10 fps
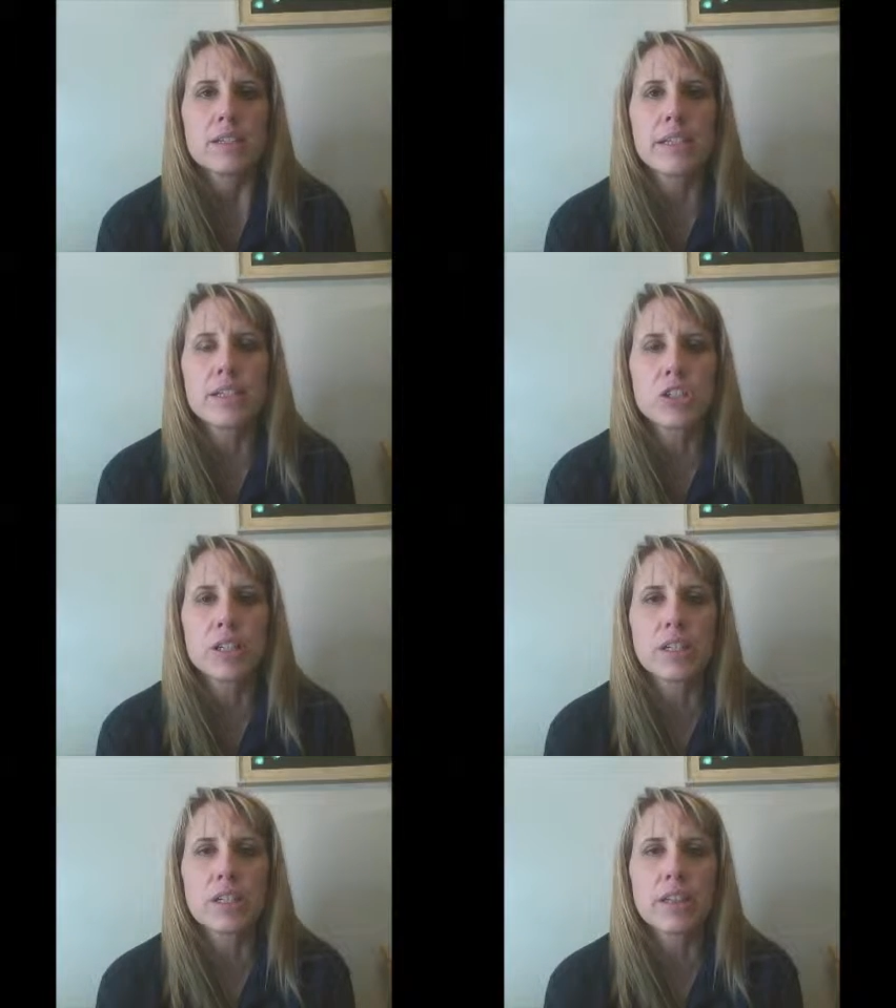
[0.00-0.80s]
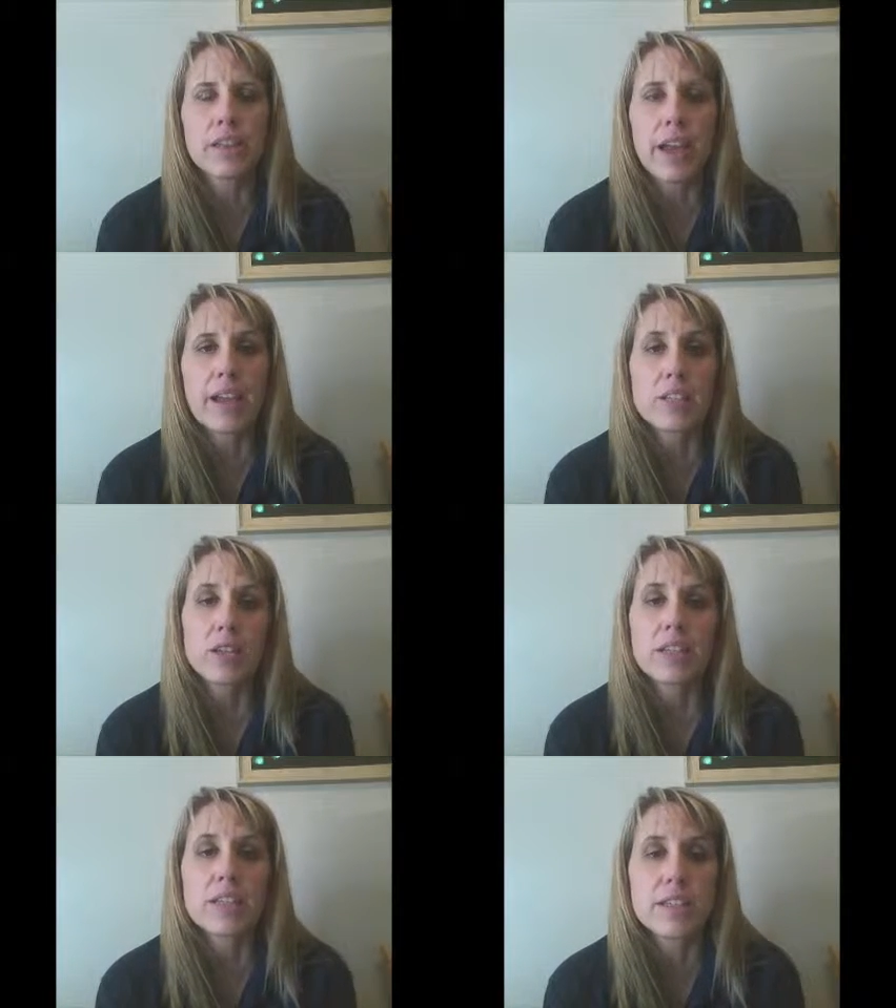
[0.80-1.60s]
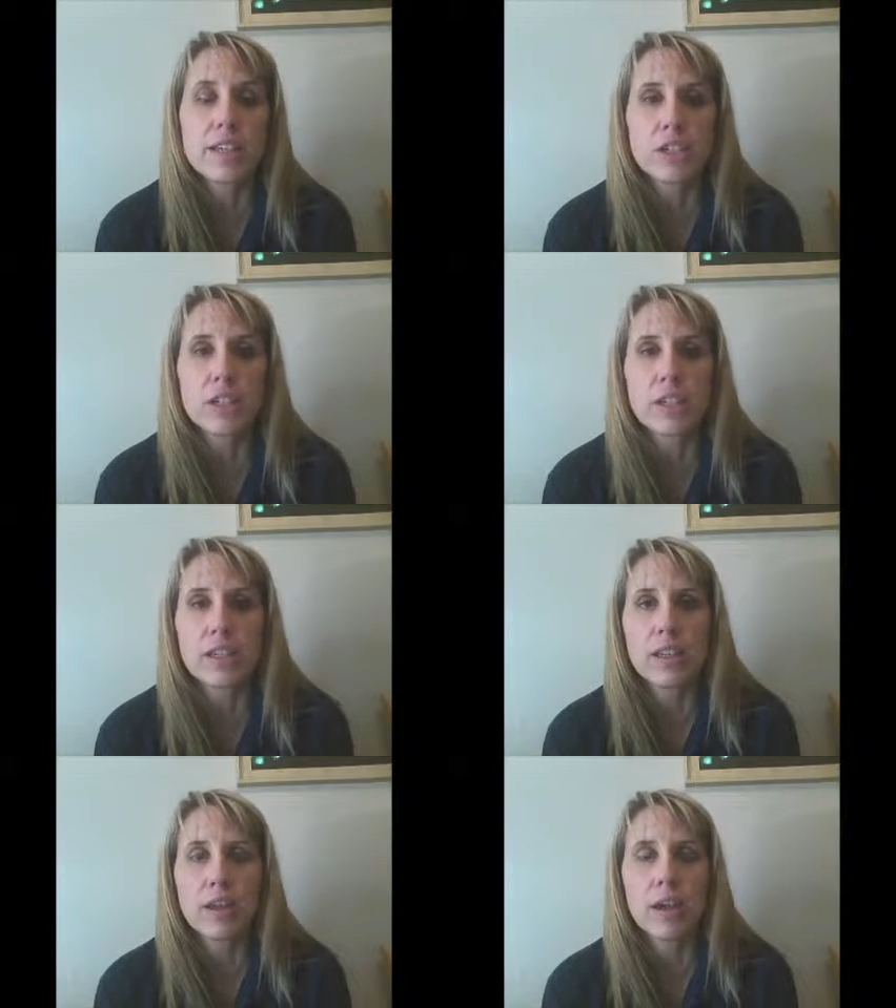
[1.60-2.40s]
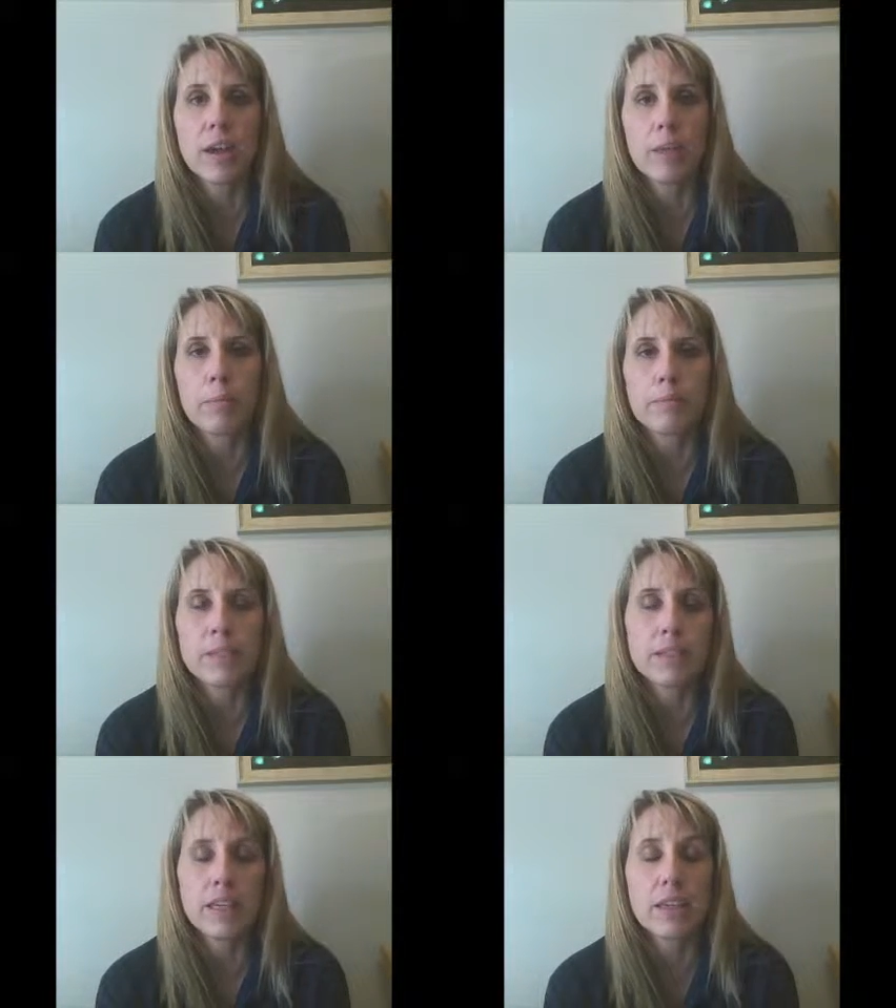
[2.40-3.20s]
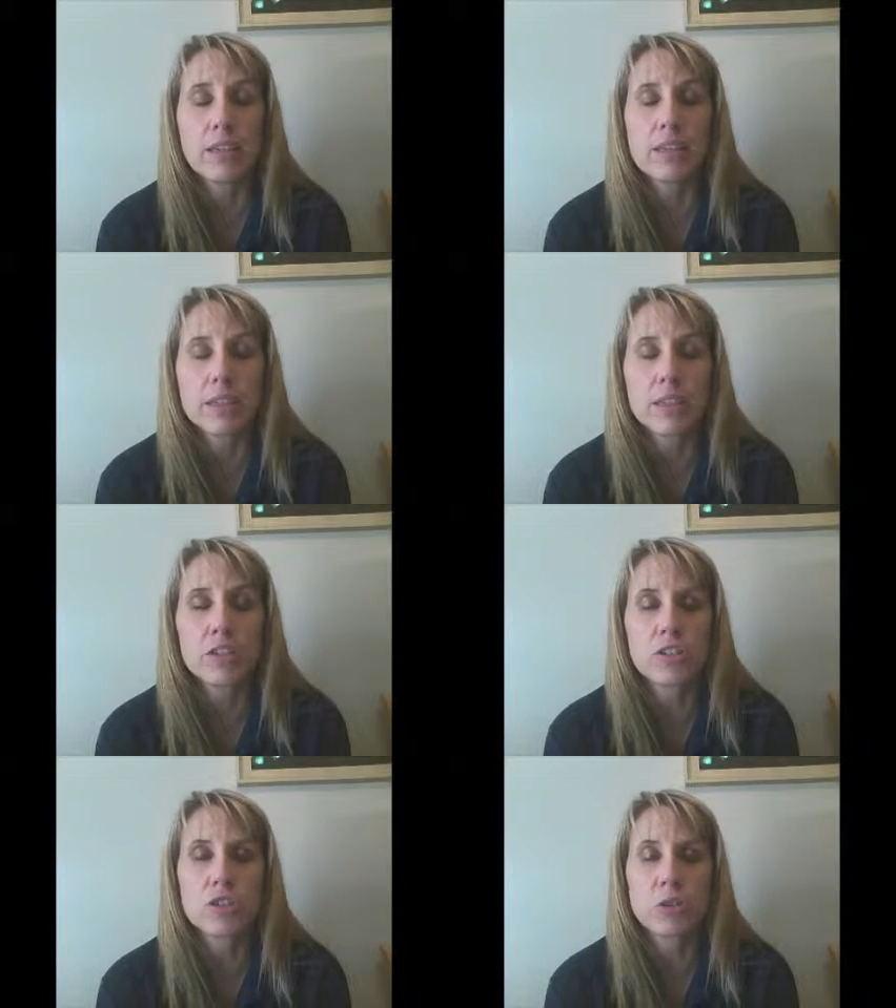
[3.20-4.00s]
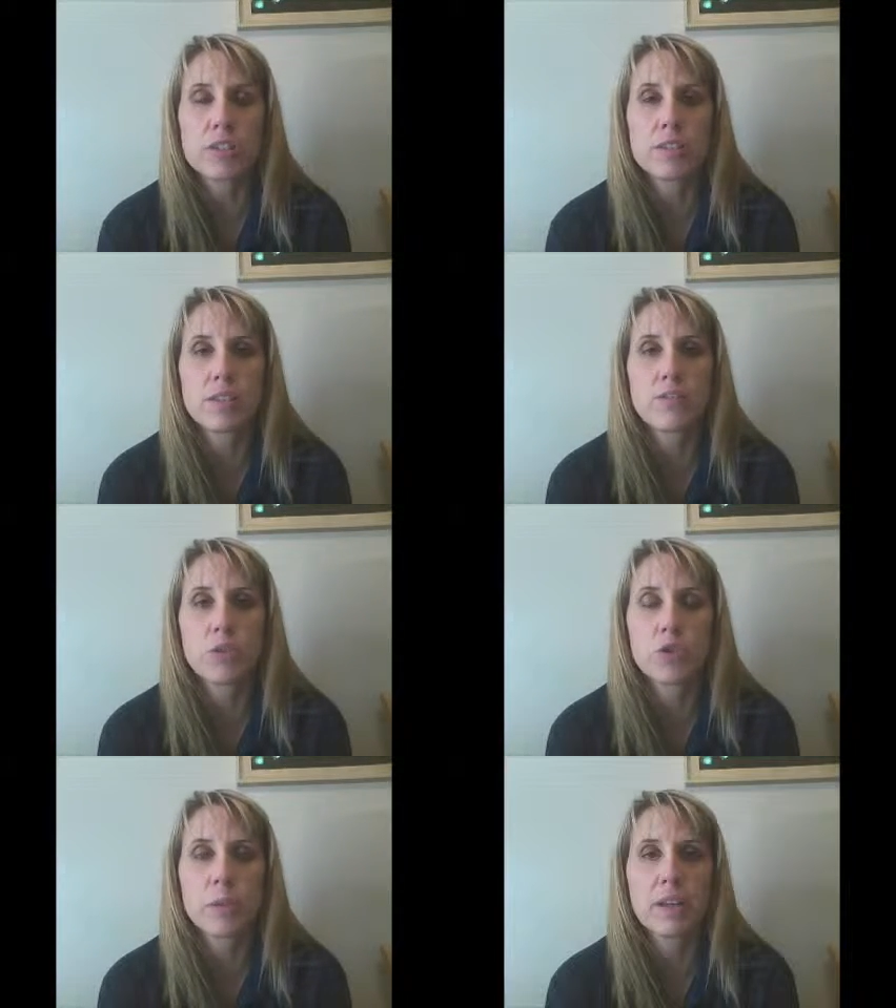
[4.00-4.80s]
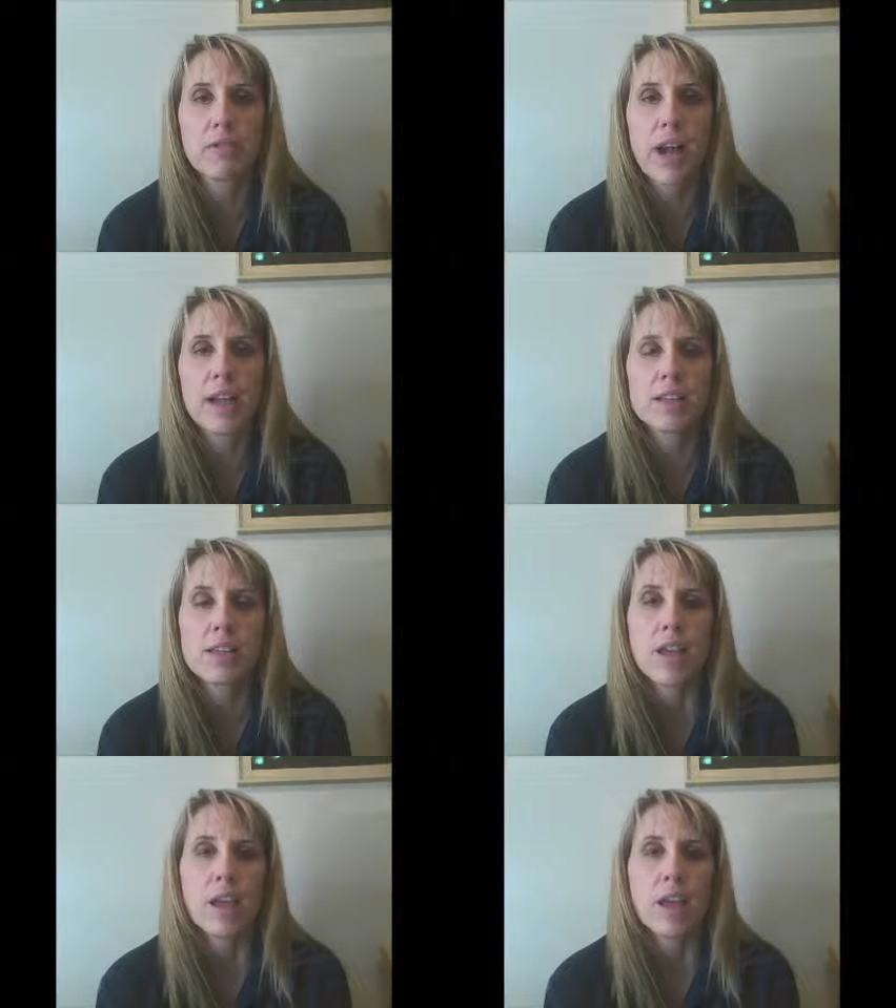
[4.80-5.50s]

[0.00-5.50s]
diction, the answer is diction, E, the diction choices of nutriment and rags.